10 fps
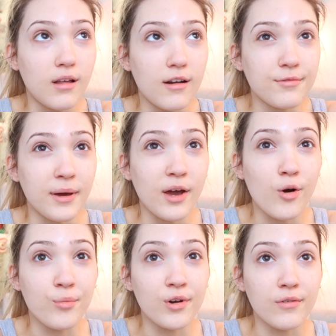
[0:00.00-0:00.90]
lot of my
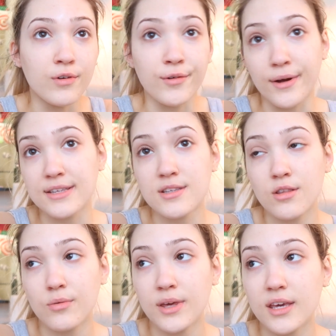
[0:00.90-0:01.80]
homework for the rest of
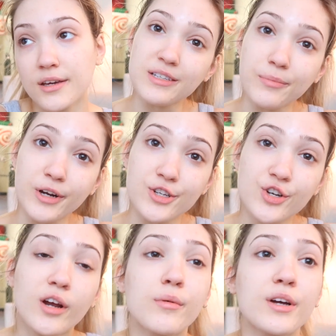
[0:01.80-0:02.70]
the week because I'm pretty
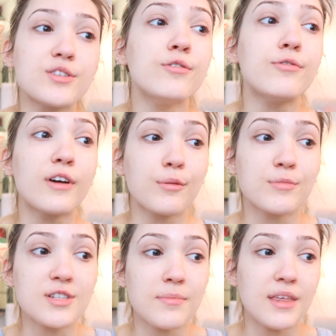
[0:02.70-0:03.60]
sure I want to
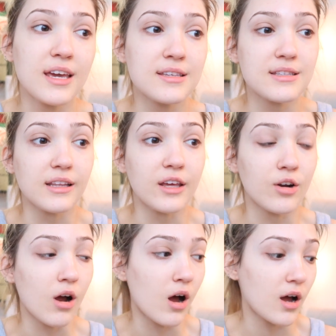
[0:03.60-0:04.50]
film some things
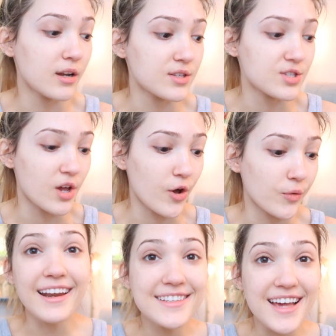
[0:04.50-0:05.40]
later on. And so
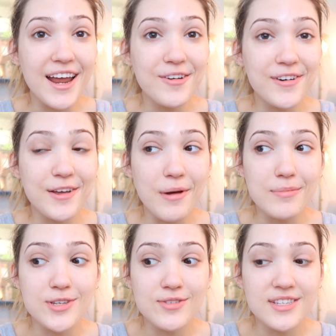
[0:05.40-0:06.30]
that is kind of what I'm
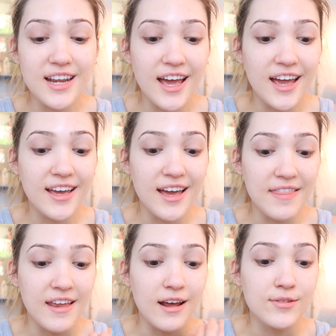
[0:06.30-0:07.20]
up to today.
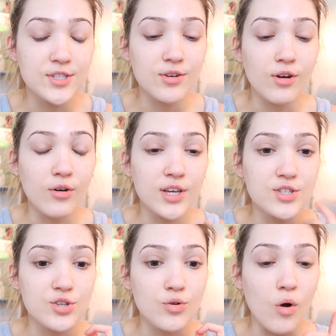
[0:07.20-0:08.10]
And then I'm also
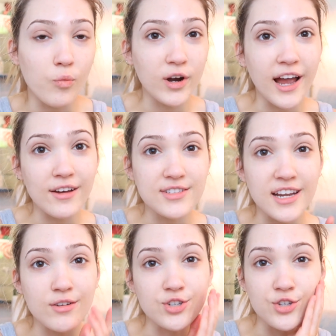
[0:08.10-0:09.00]
going to work out
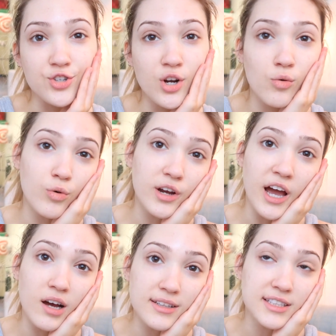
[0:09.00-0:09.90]
today, which I usually don't work
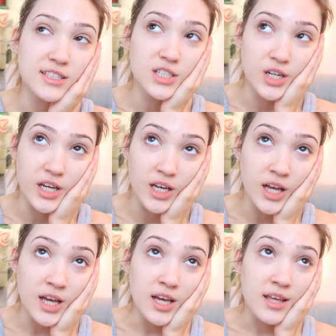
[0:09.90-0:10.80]
out like during
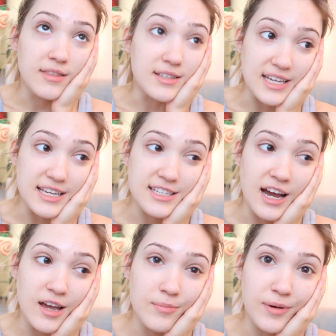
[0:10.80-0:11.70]
the
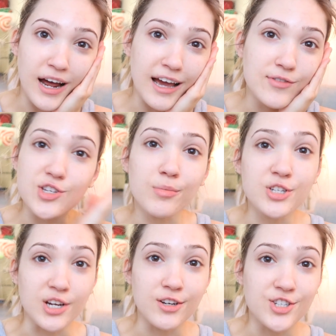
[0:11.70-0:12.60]
daytime, but I have so
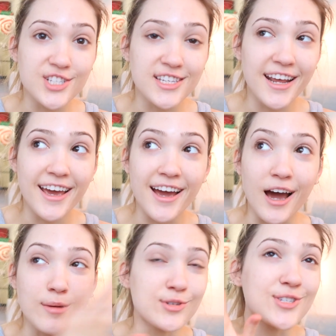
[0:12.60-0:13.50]
much energy today.
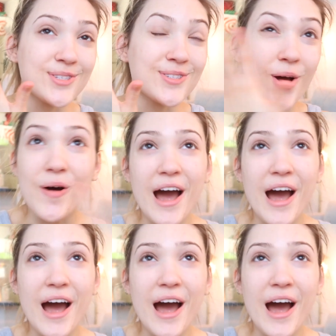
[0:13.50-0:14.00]
I'm just so